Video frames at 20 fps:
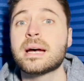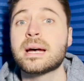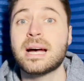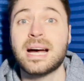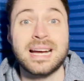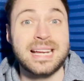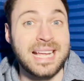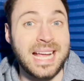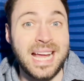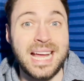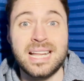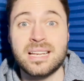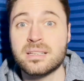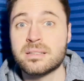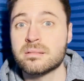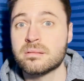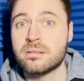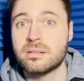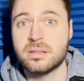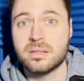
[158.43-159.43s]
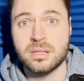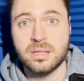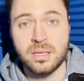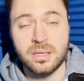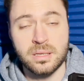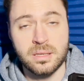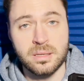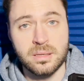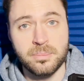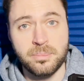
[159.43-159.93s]
Again,
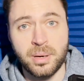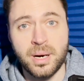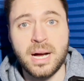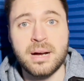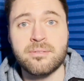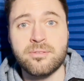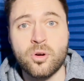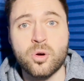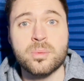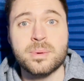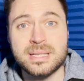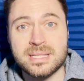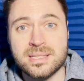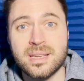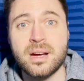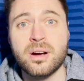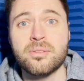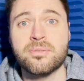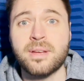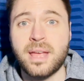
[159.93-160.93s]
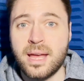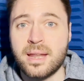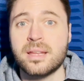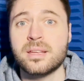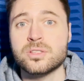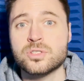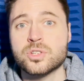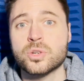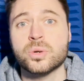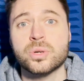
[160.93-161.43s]
the platform itself, Can
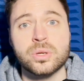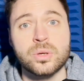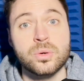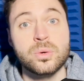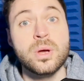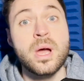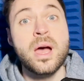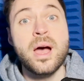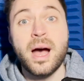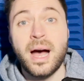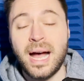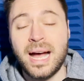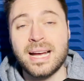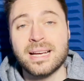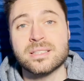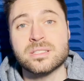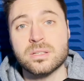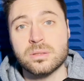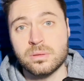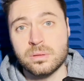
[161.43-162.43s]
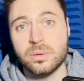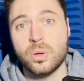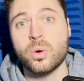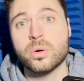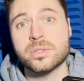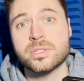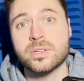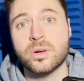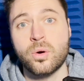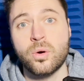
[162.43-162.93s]
Enjoy You, has
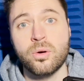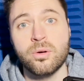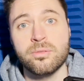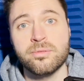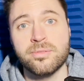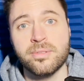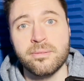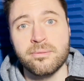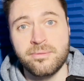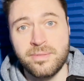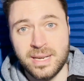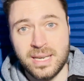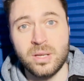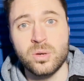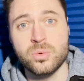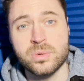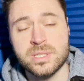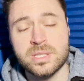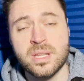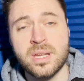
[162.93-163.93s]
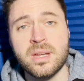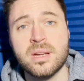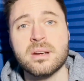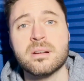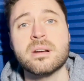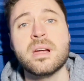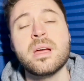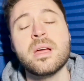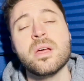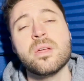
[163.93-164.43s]
lots of videos there.
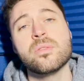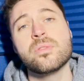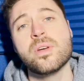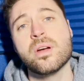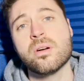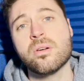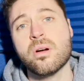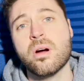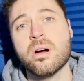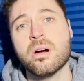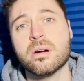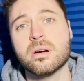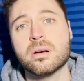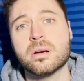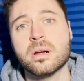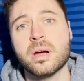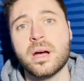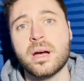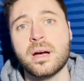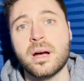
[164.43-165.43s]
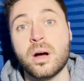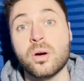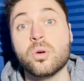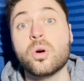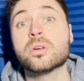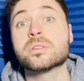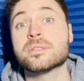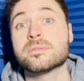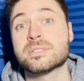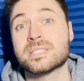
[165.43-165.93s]
There are a
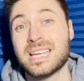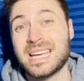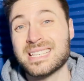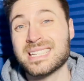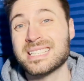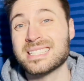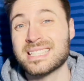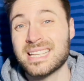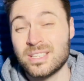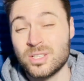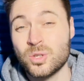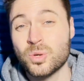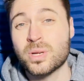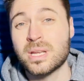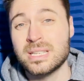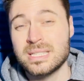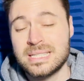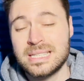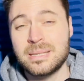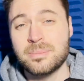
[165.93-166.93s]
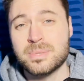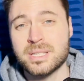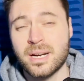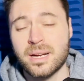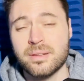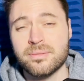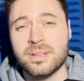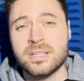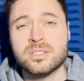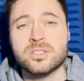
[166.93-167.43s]
lot of settings that you can deep
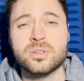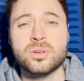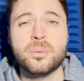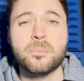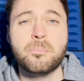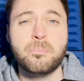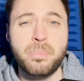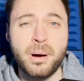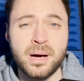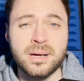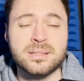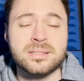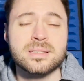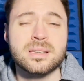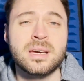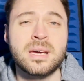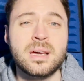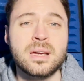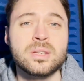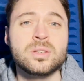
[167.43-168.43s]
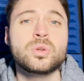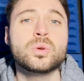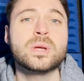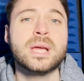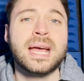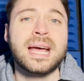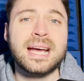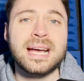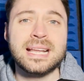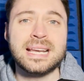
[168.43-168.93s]
dive into, but you
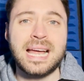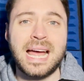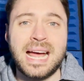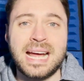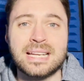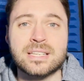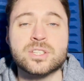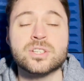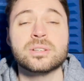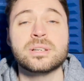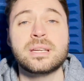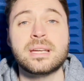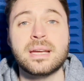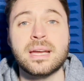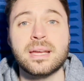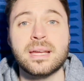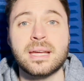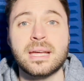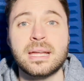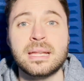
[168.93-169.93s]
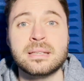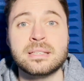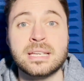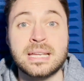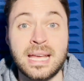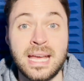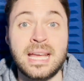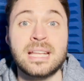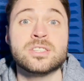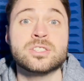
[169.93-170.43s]
can actually
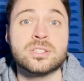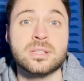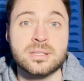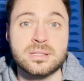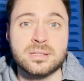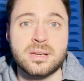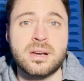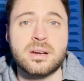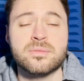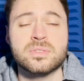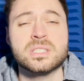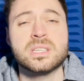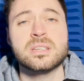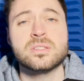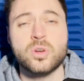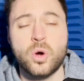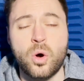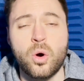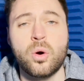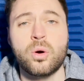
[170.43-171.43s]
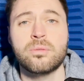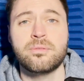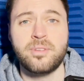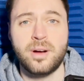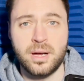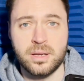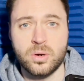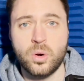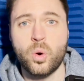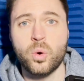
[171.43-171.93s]
engage the services of
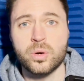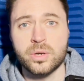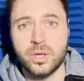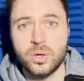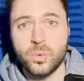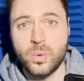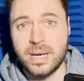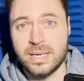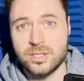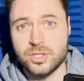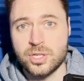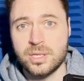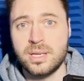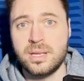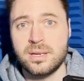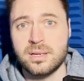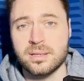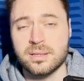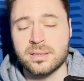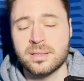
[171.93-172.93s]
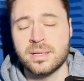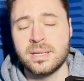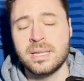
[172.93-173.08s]
an audio engineer.